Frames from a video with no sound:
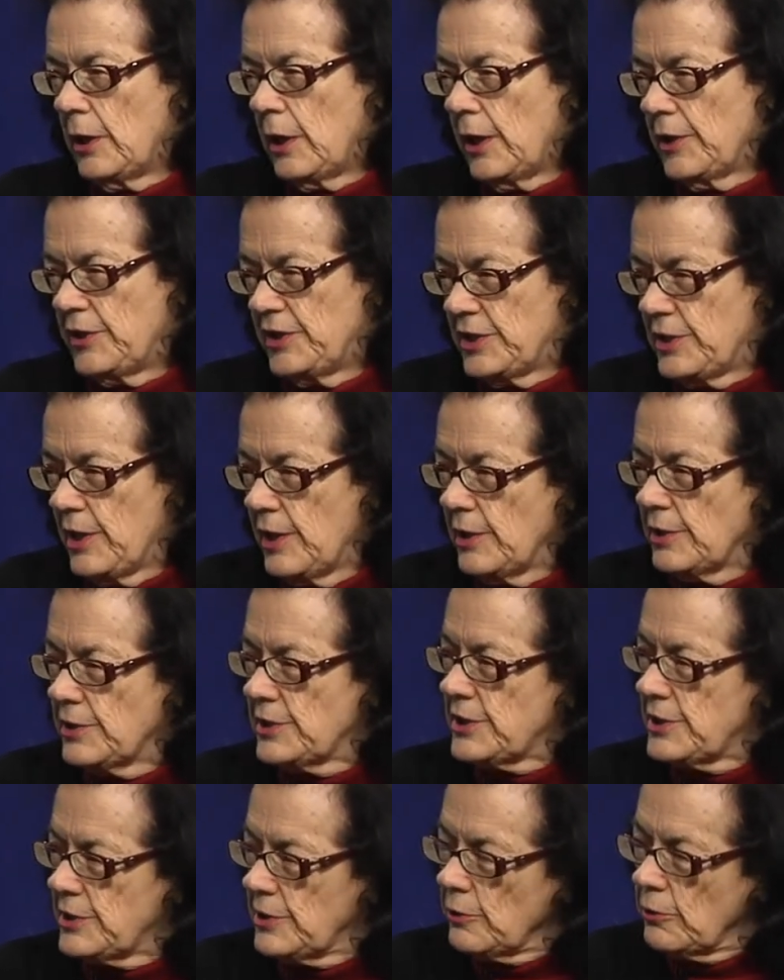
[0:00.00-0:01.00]
I think
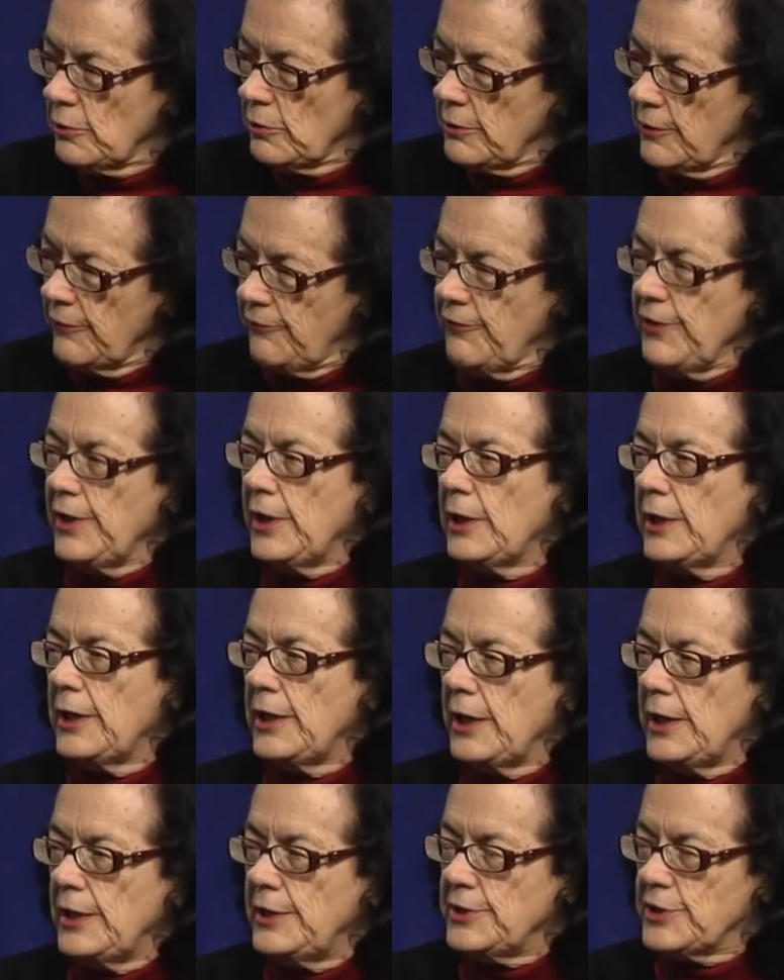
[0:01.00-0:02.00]
still the
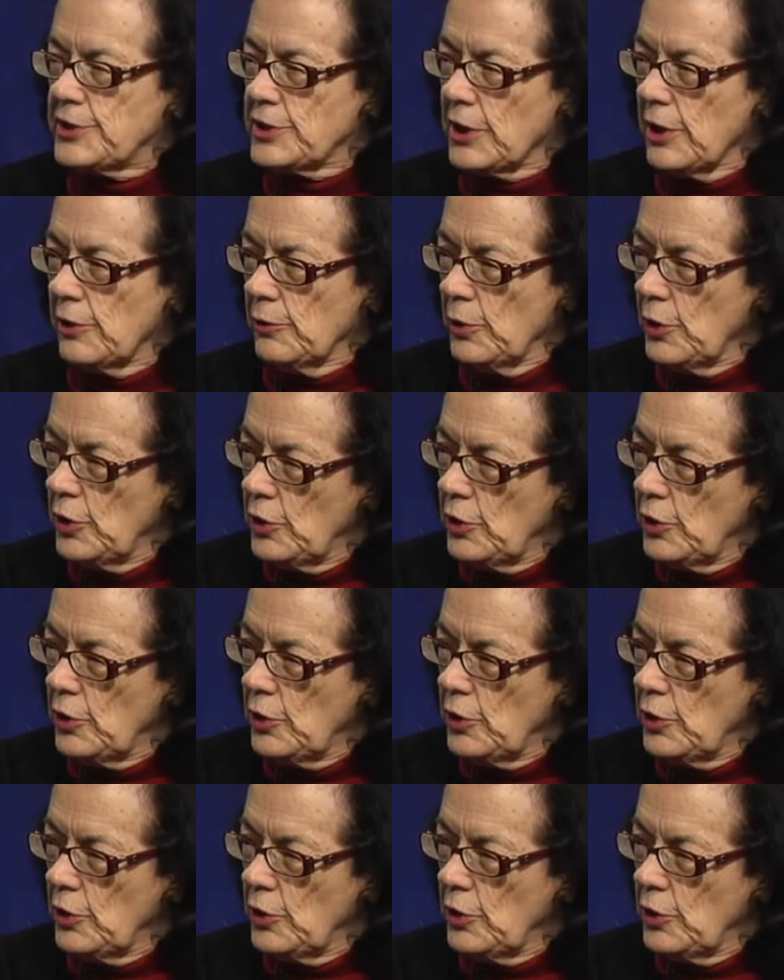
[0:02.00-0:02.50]
feeling is to go